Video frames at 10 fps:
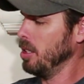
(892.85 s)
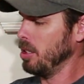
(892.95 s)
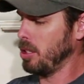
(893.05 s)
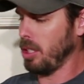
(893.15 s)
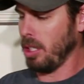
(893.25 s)

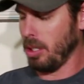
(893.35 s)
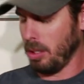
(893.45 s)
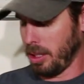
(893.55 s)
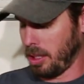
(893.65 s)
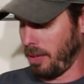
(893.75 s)
So
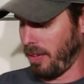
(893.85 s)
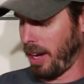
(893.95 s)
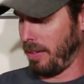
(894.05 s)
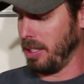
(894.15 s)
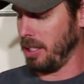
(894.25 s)
let's see if we
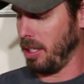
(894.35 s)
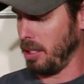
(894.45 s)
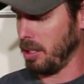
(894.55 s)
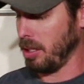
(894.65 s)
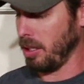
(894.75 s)
have these in
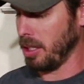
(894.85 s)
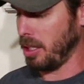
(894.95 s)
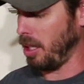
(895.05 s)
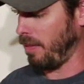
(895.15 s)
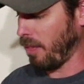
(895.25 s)
here. So let's
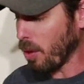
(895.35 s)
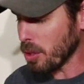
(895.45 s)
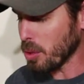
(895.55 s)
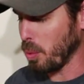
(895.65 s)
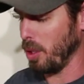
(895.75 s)
see, the
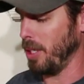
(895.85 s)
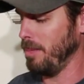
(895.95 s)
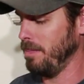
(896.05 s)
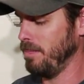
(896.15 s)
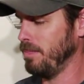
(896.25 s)
first one